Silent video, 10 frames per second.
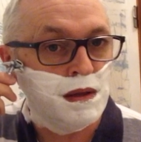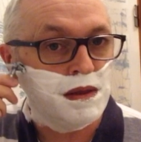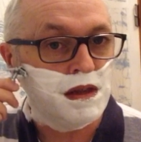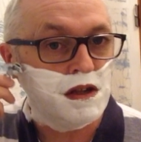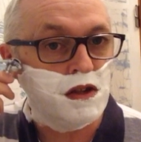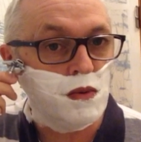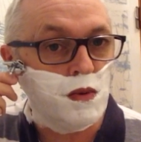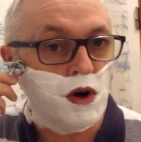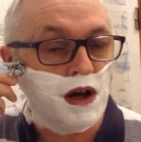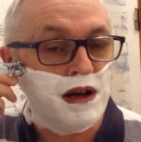This is the
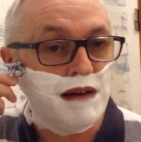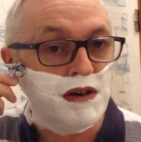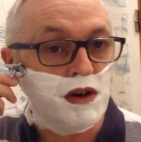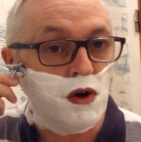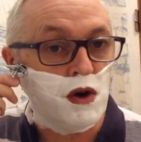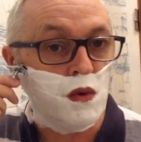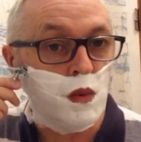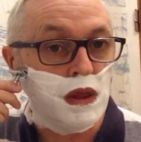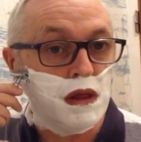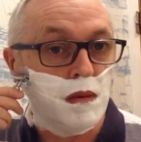one I never got on
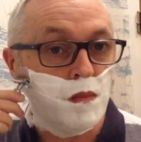with.